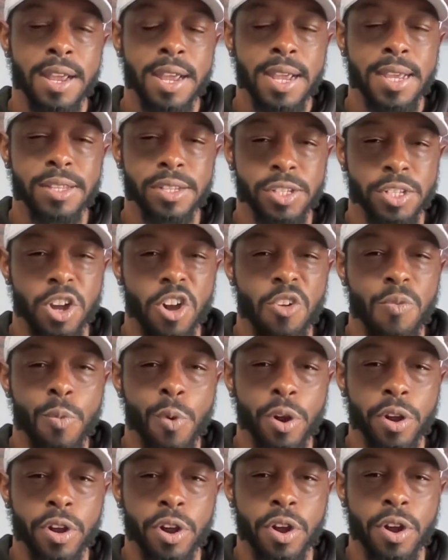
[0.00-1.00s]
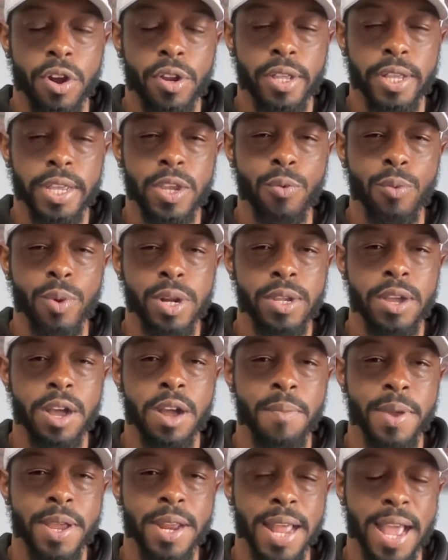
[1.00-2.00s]
He's a sophomore currently. He would
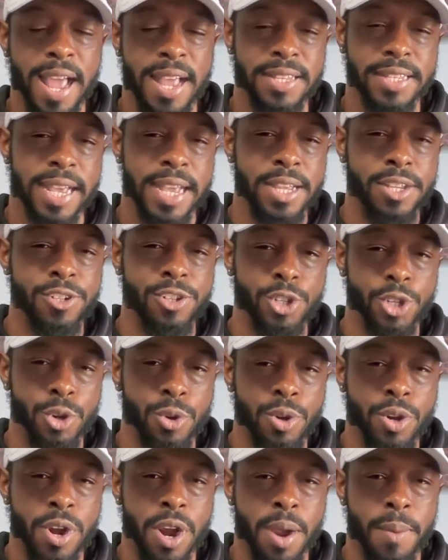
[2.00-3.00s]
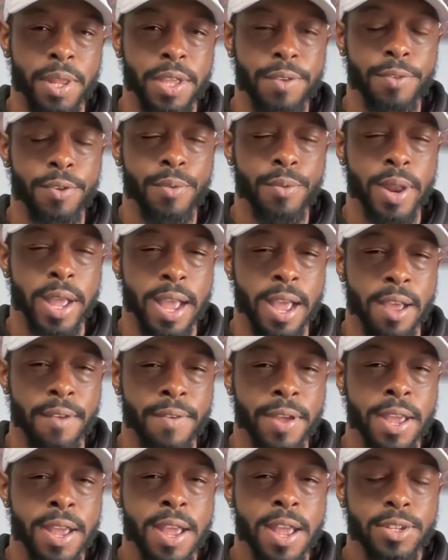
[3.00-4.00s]
come in as a junior. I believe he would have
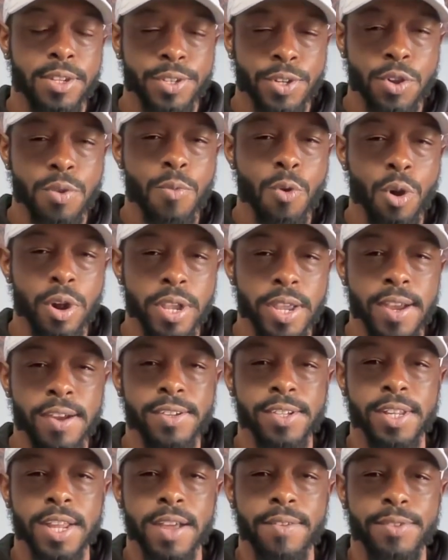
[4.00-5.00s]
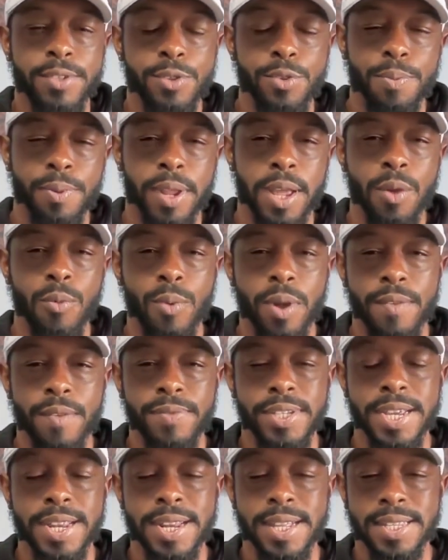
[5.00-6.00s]
two more years left to play
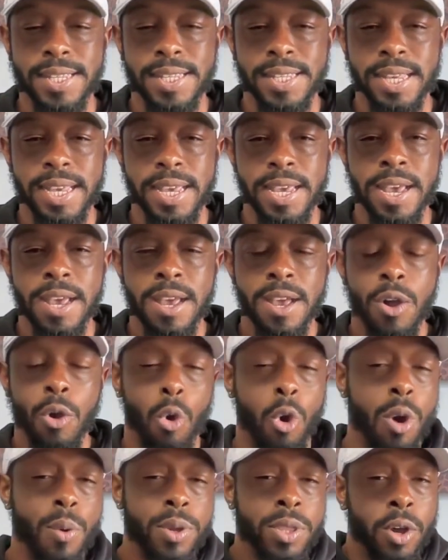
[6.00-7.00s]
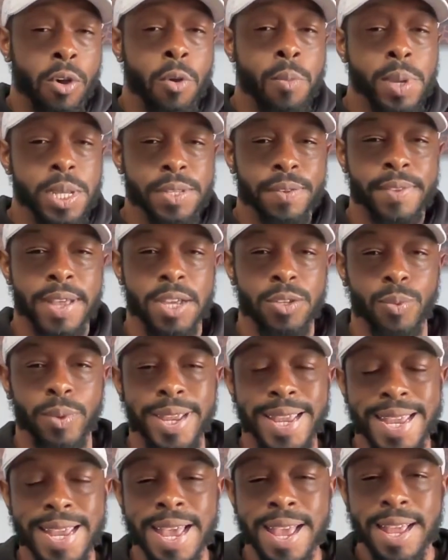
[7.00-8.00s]
with Tennessee or with Ole Miss if that's where
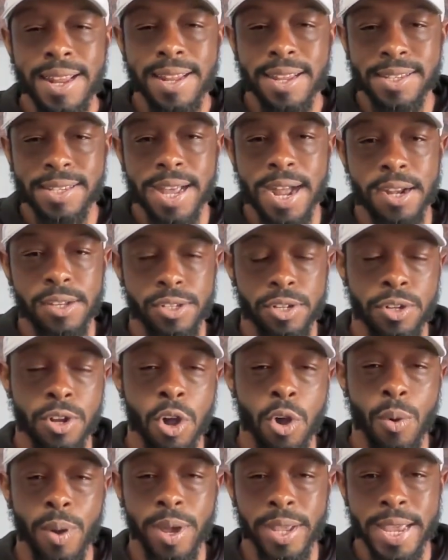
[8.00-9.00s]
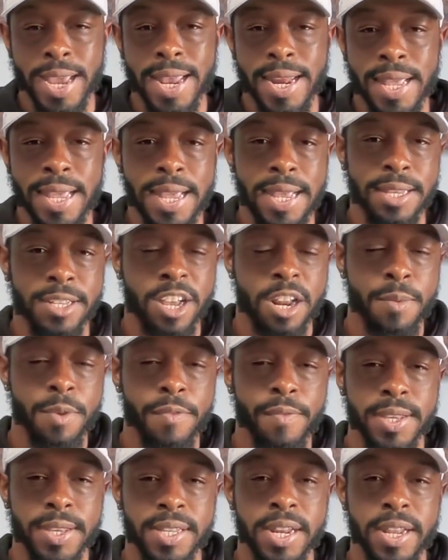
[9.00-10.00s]
he decides to go. Again, he is going to
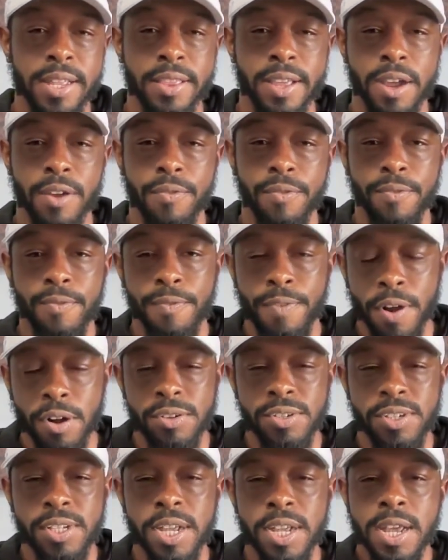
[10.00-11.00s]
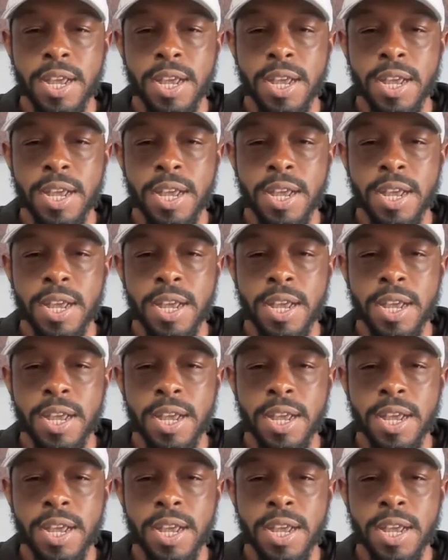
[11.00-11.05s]
be visiting there first.